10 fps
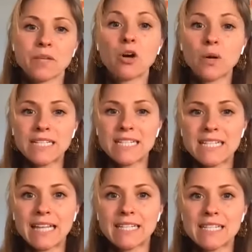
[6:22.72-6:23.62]
according to
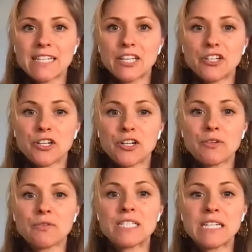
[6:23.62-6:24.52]
that list that you're
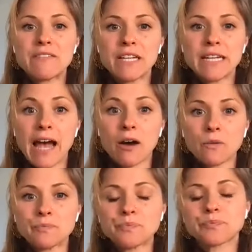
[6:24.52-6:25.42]
receiving now.
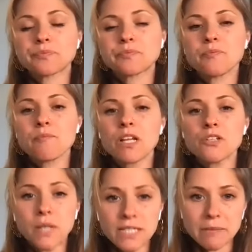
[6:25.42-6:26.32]

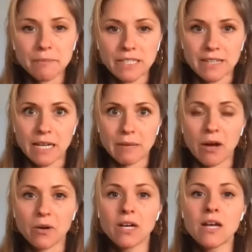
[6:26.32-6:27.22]
So that's something to think
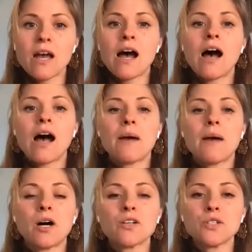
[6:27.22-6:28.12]
about.
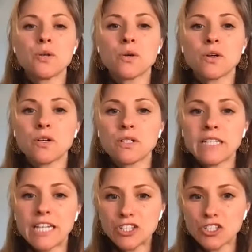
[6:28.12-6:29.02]
Also,
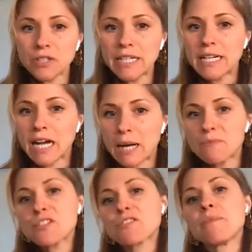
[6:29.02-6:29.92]
Kitchari
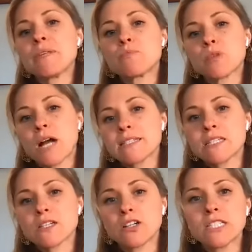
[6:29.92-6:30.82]
comes from this
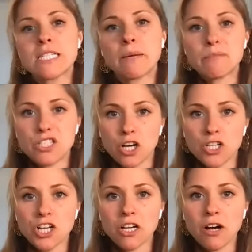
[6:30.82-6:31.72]
process called
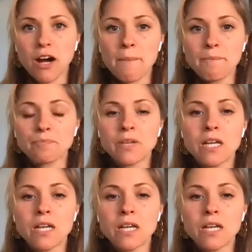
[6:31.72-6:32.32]
Samskara.